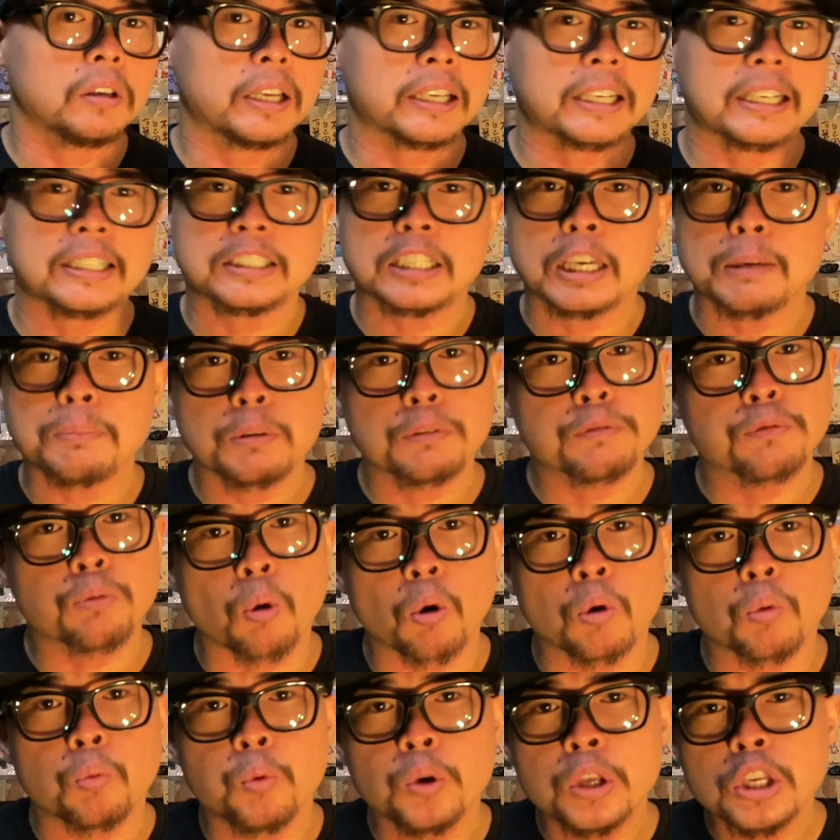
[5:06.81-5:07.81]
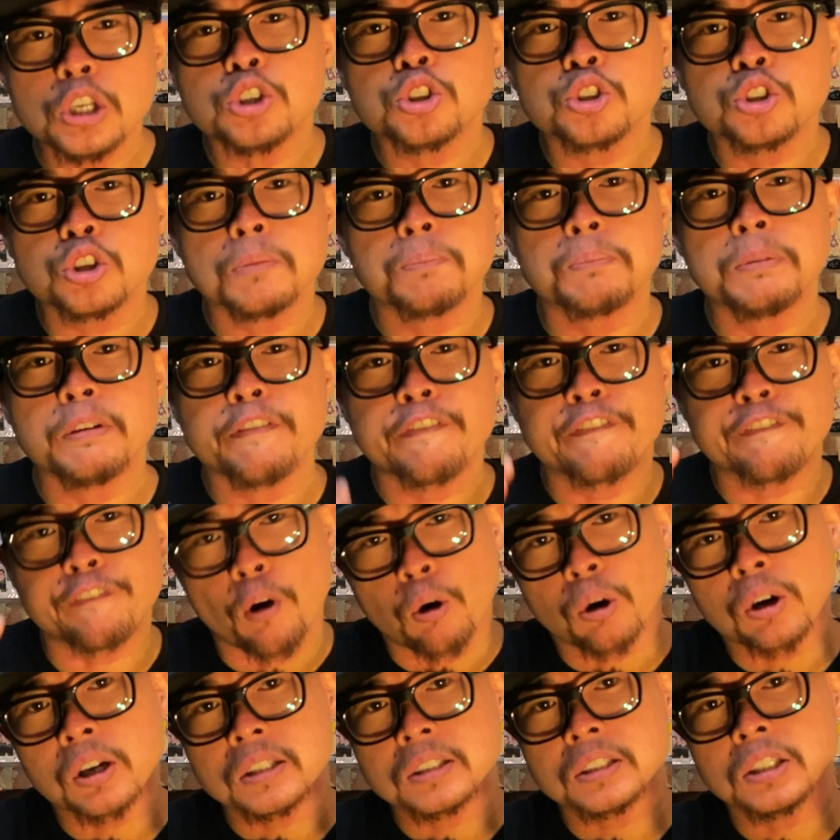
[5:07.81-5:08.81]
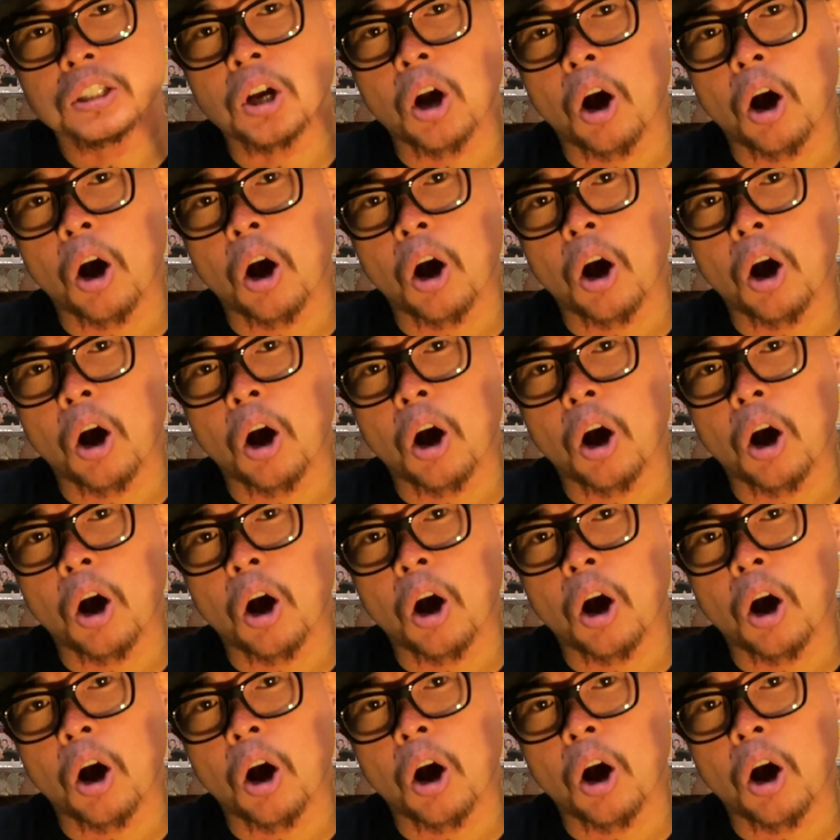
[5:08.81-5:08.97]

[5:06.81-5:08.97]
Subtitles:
Like I said before, we should be focusing